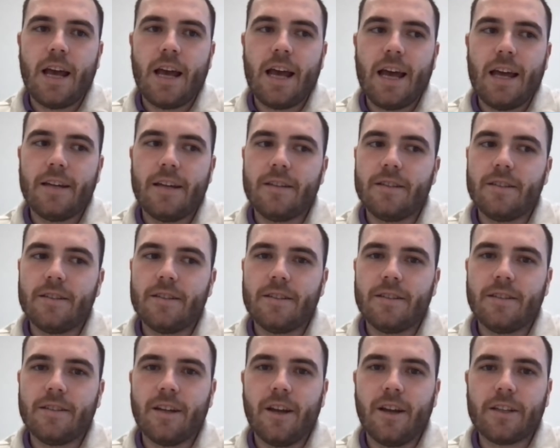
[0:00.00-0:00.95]
and
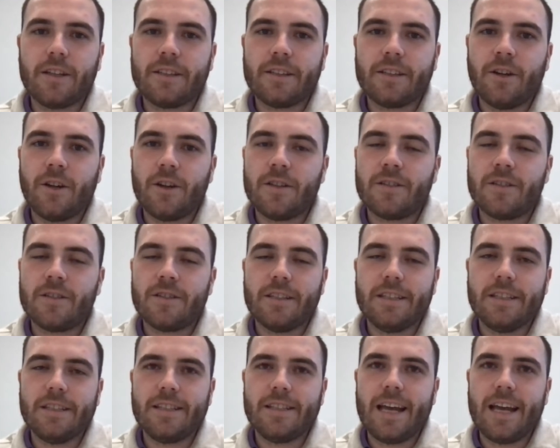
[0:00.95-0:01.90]
I can
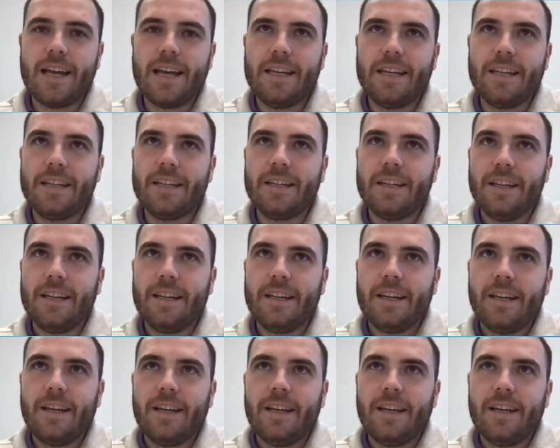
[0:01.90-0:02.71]
honestly say